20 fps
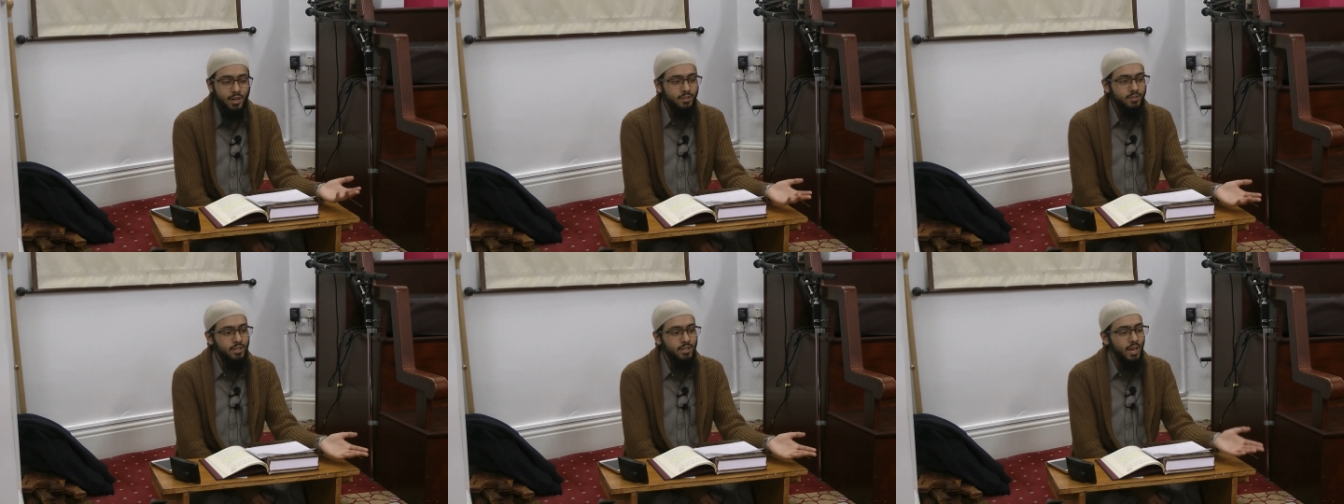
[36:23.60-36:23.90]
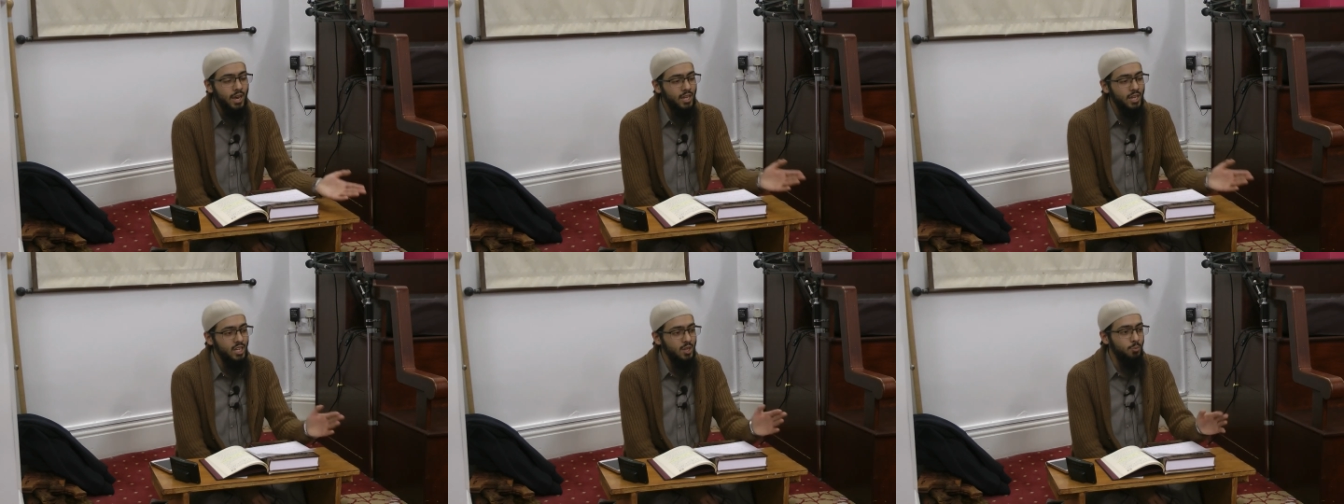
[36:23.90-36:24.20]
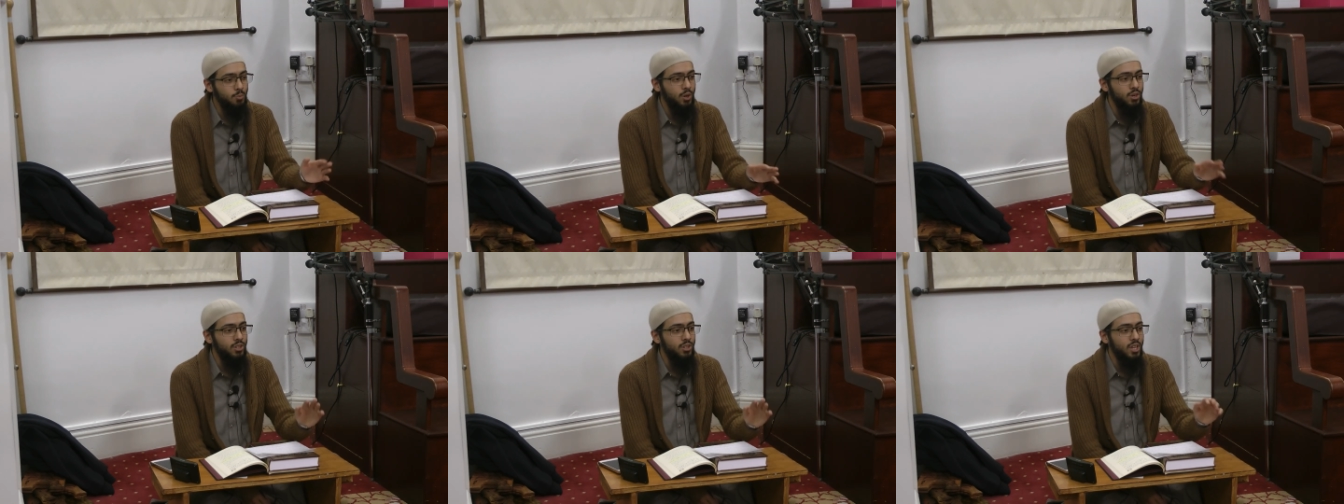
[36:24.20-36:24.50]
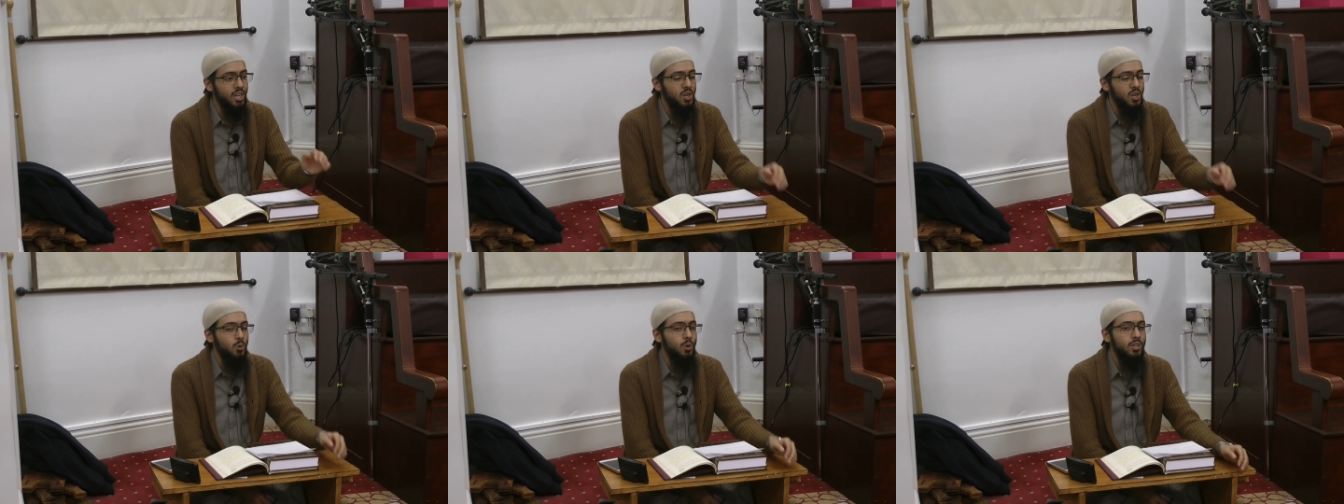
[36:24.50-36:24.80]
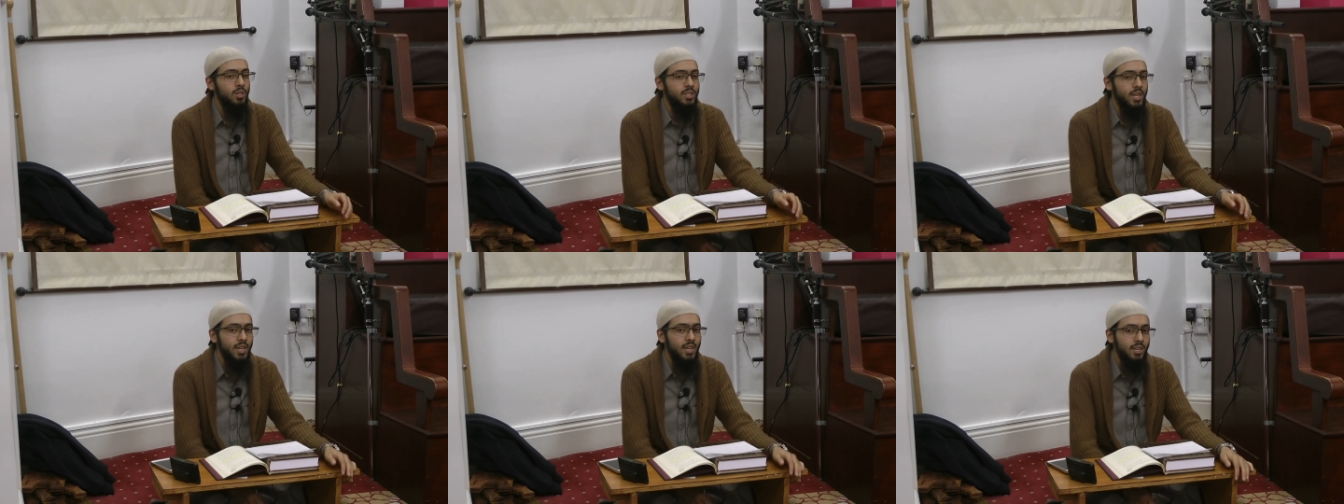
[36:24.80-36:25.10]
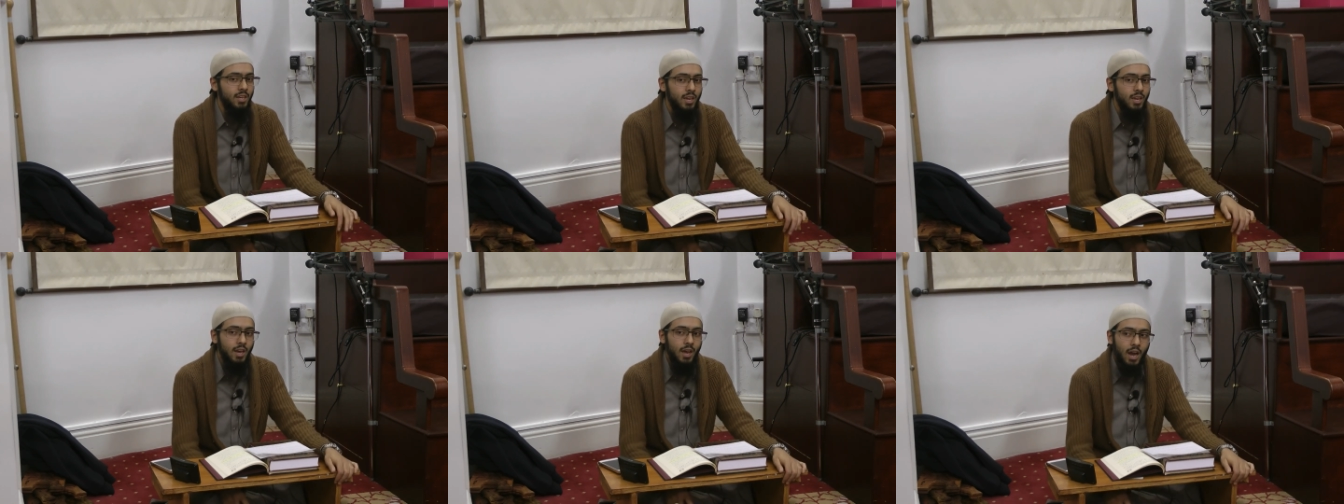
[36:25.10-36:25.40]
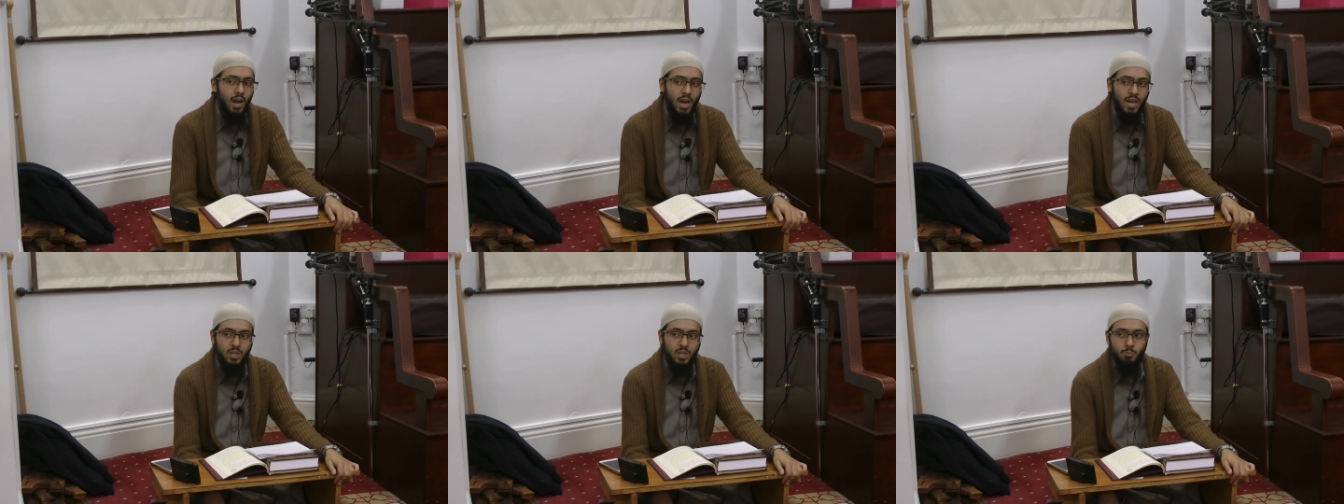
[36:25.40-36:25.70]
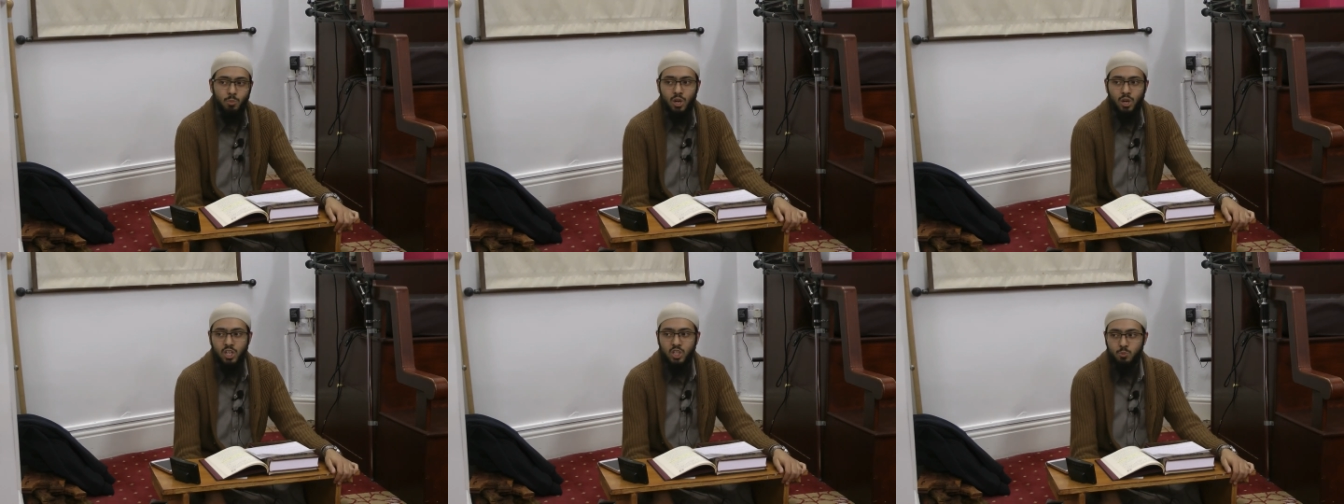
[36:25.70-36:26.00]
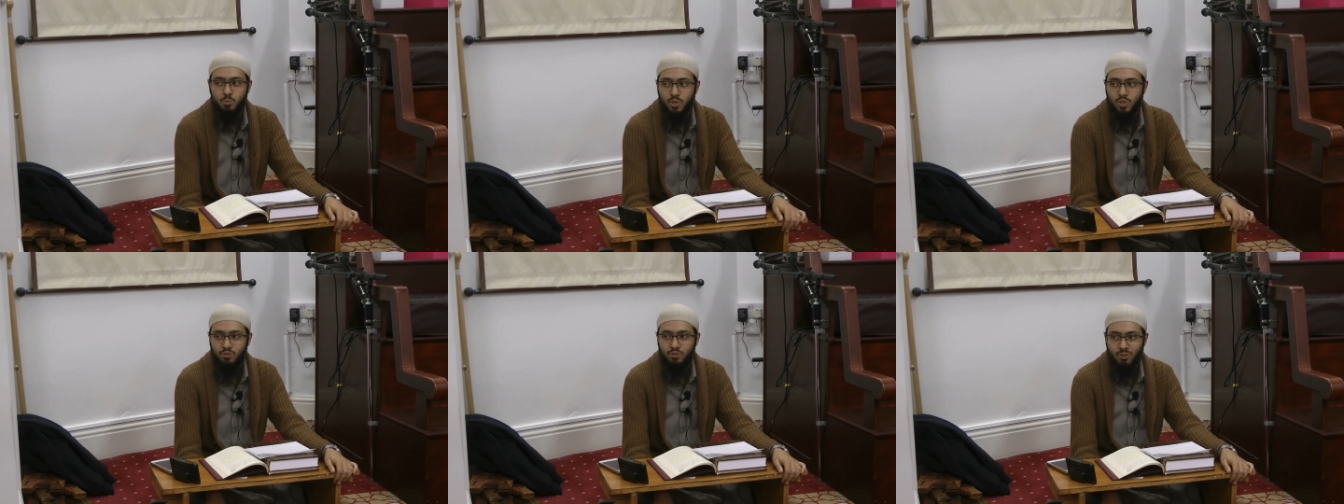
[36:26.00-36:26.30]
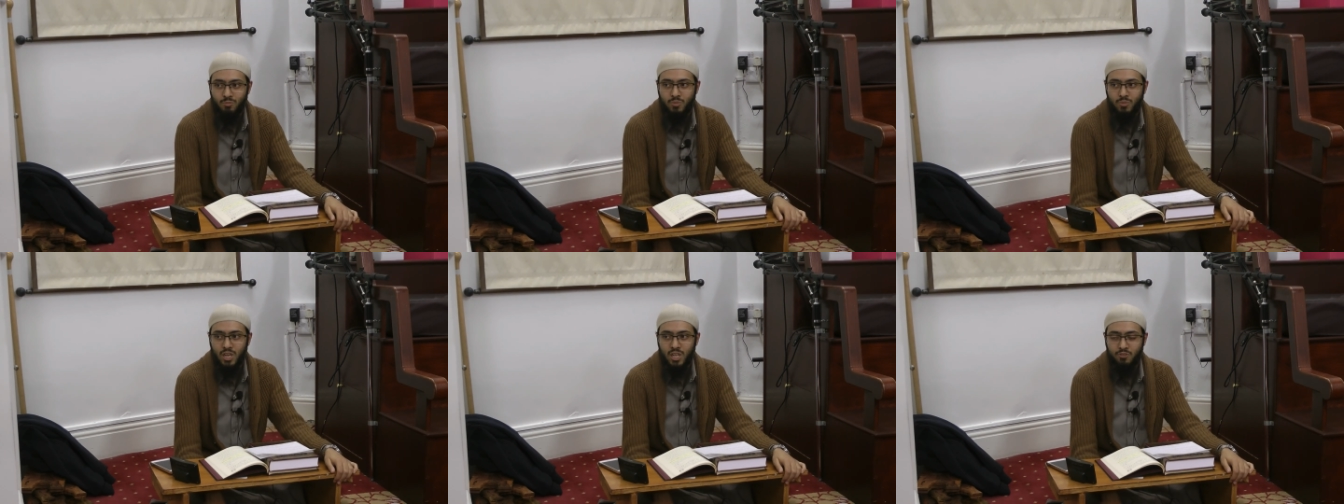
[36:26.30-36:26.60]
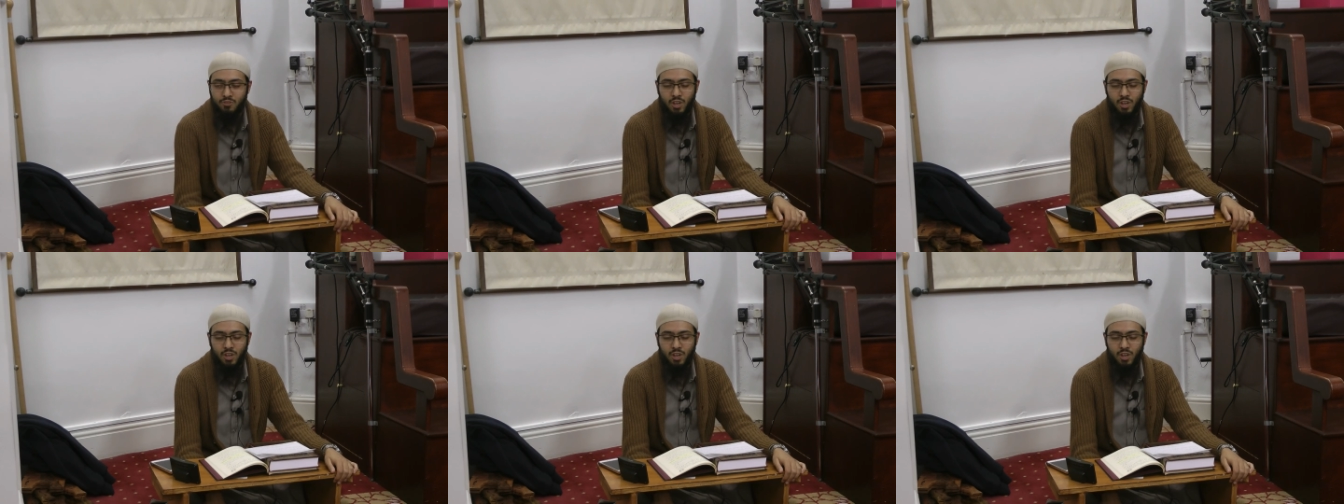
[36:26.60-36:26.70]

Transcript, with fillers: Is there anybody then who will take admonishment from that?